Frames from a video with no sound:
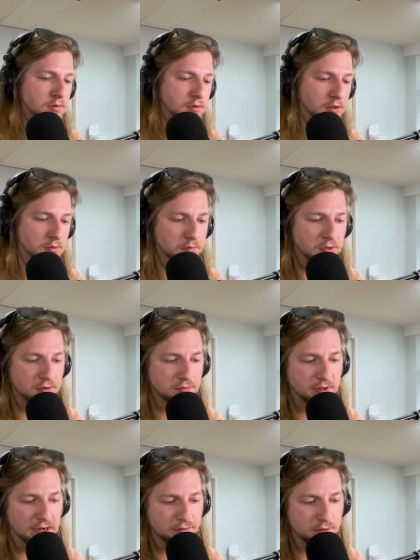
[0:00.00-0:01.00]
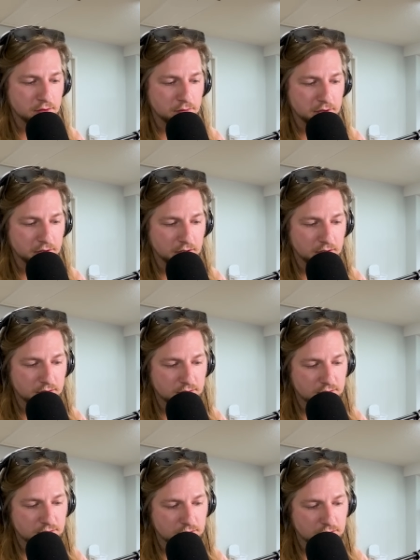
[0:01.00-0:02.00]
Or er, plus five to the rear
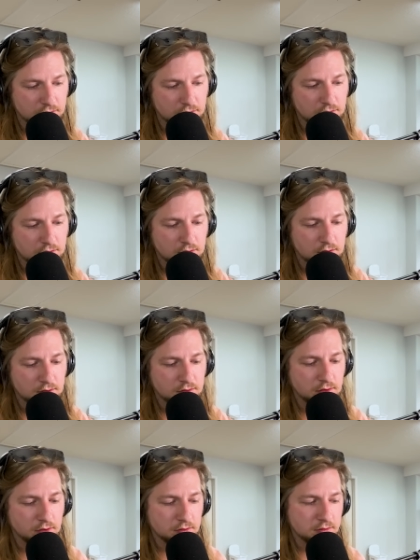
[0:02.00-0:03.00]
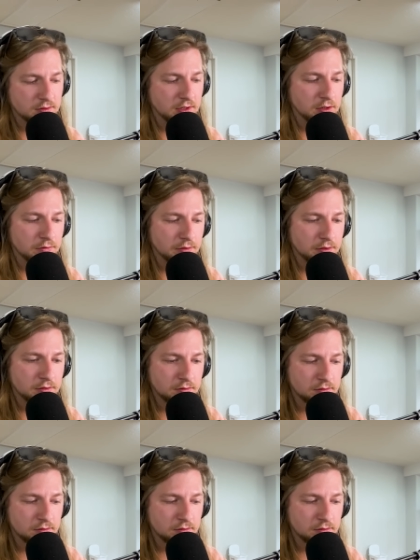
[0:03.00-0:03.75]
guards. So it's 10 overall.